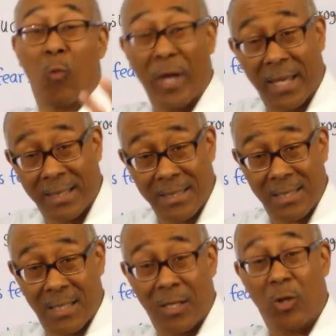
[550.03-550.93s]

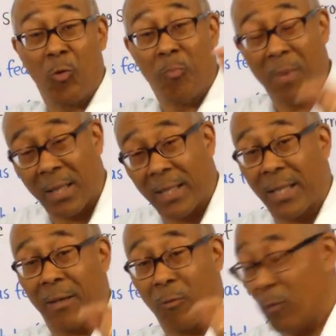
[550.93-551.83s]
wins.
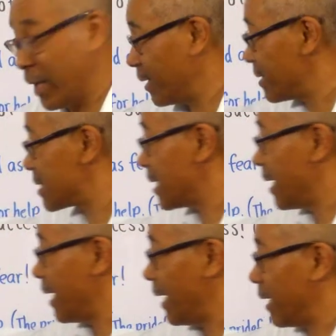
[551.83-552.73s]
Humility
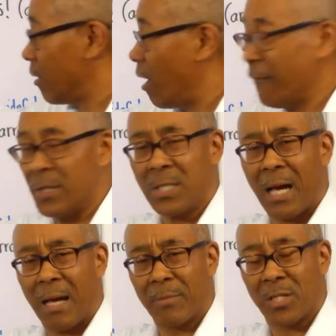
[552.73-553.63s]
wins. And
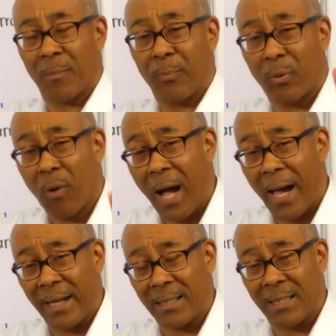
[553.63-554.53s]
oftentimes,
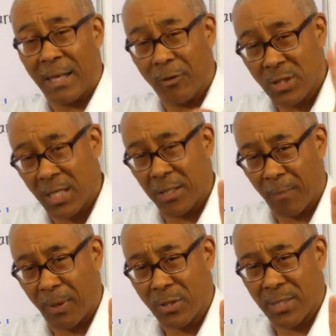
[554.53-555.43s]
pride that you see
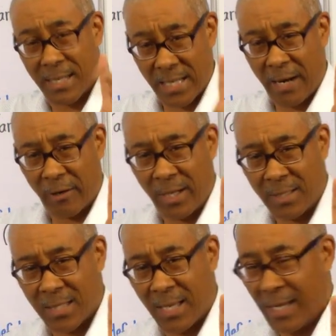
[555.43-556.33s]
in a person as
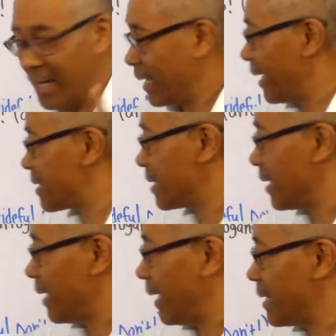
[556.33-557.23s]
arrogance,
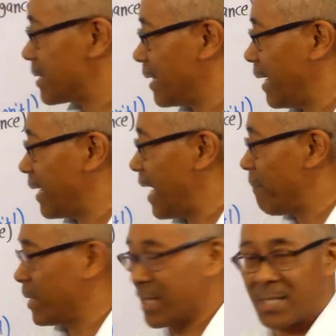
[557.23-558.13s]
is, is, it
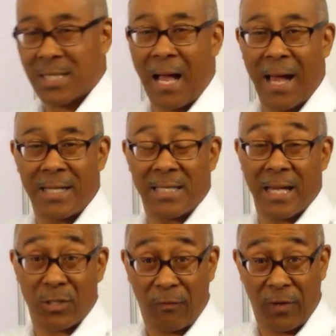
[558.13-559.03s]
can be
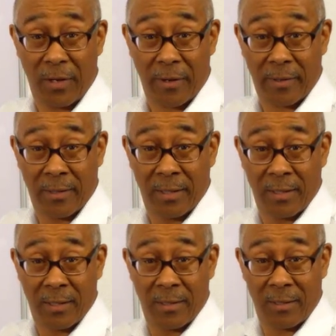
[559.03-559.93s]
disguised as fear.
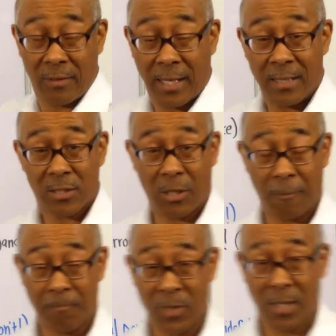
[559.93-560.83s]
Okay?
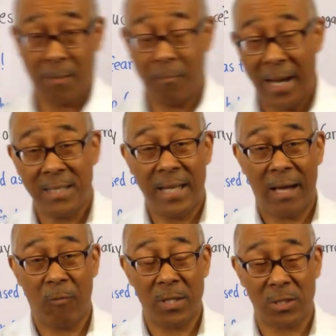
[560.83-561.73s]
So, my
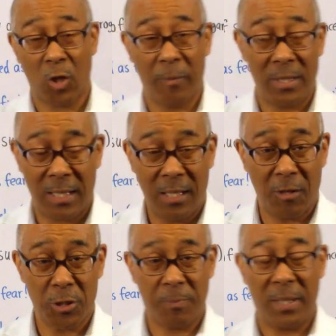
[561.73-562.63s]
dad once told me that
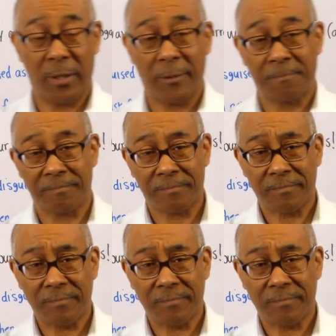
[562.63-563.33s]
he goes, Peter,